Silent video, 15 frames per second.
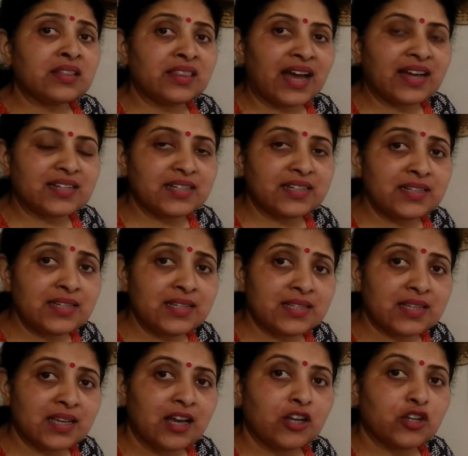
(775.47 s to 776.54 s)
That
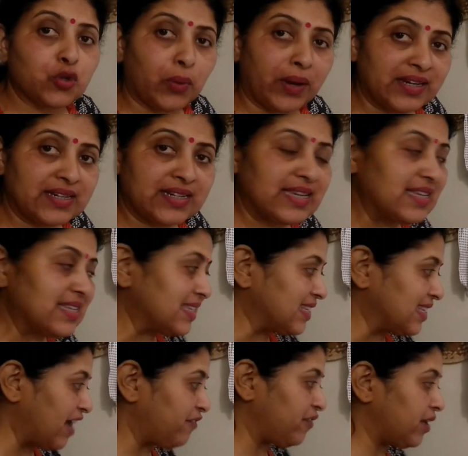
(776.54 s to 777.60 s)
is
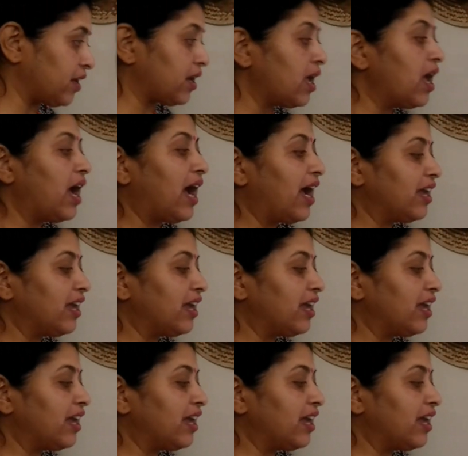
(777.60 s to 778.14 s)
27.